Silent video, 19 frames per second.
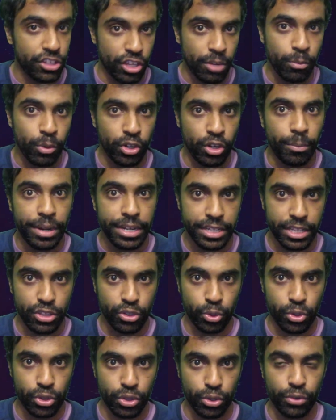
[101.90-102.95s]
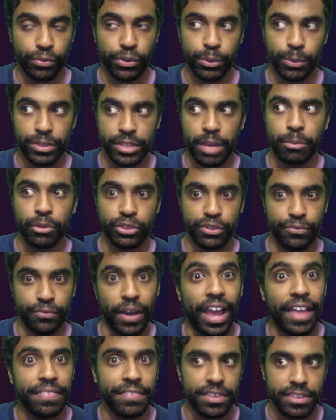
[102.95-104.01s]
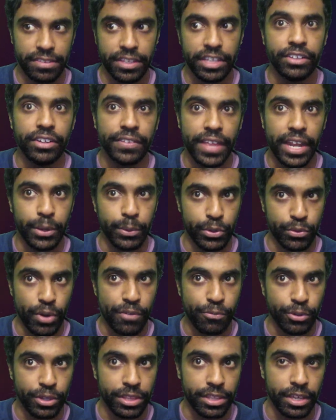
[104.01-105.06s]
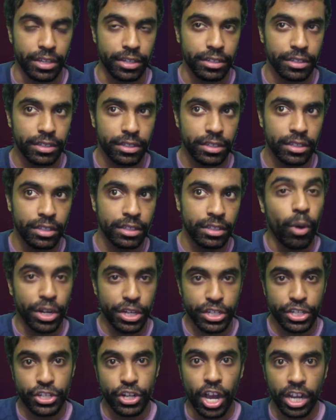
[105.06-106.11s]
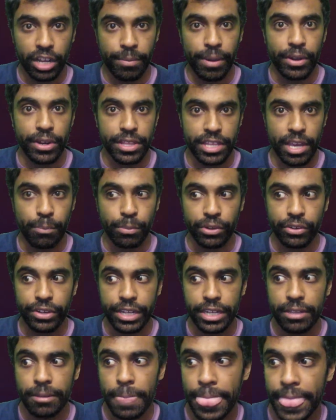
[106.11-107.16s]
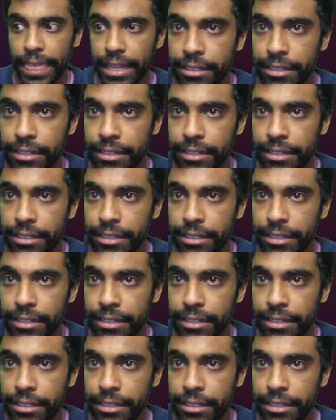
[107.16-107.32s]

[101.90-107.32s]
and someone on my Discord server was able to find the stela that it was referencing, I wanted to talk about it separately.